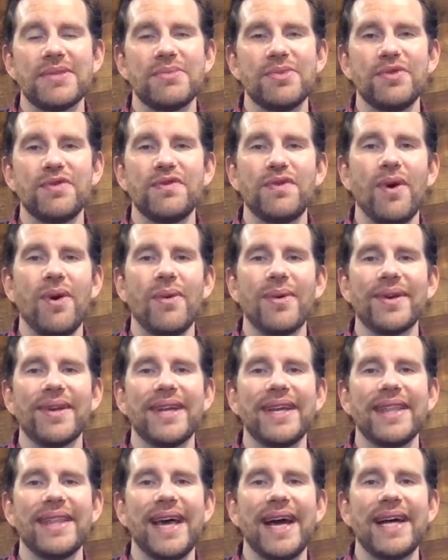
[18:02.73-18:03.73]
move forward
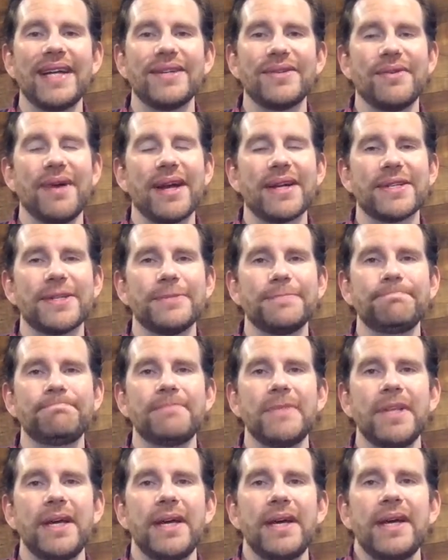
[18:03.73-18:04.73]
in that direction.
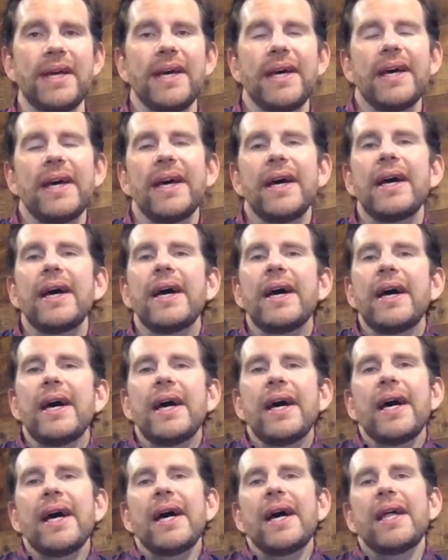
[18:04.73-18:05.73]

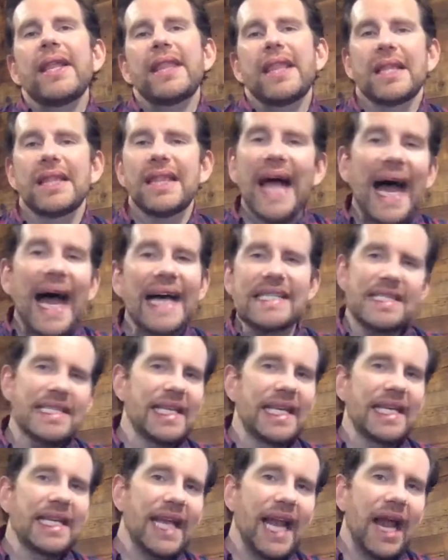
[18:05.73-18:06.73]
The last
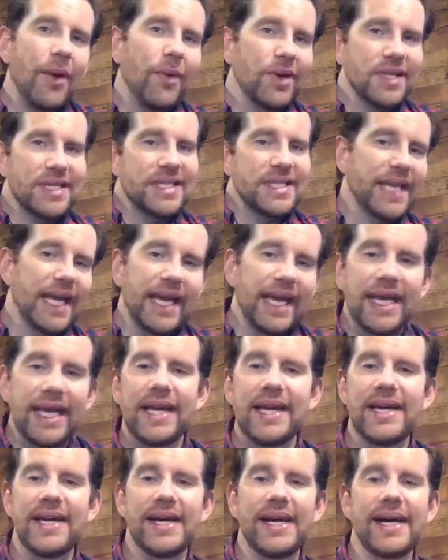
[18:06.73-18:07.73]
thing that I want to say
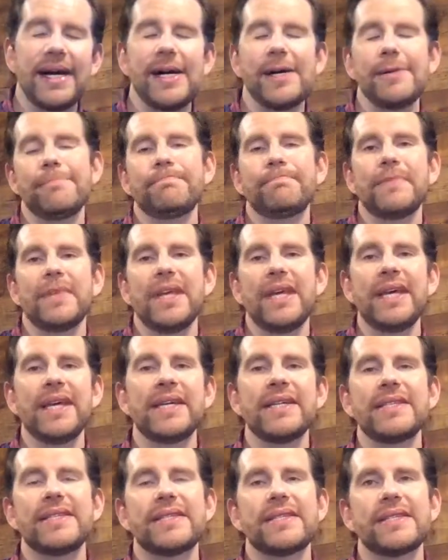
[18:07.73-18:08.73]

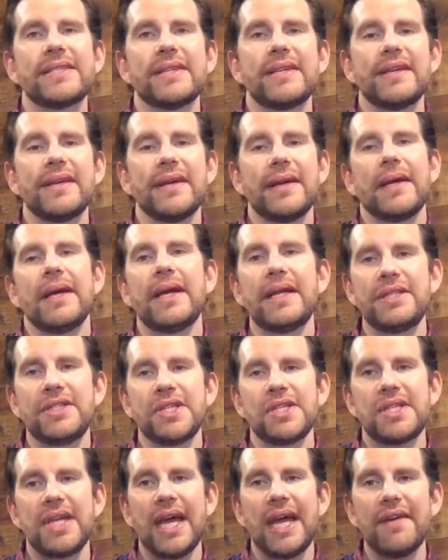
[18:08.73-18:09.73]
is
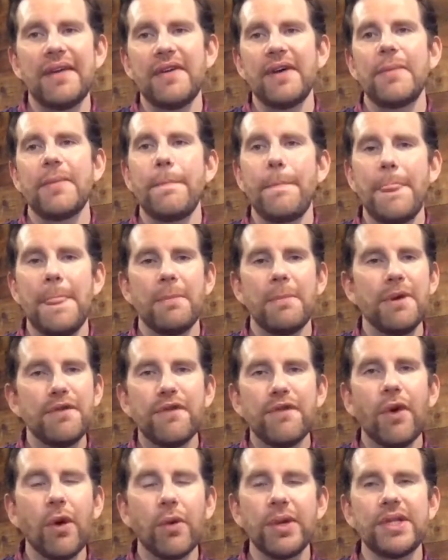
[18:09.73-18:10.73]
just kind of
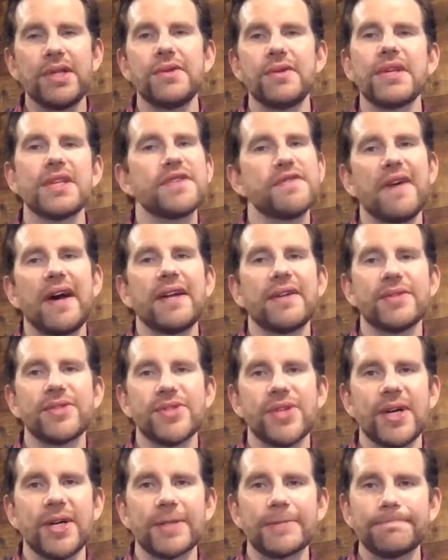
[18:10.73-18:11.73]
before we do this final
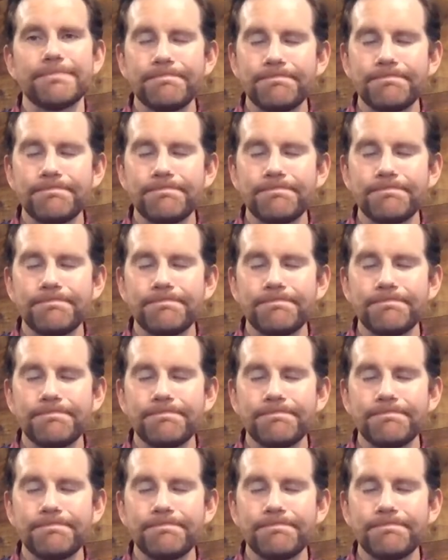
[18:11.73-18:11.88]
song,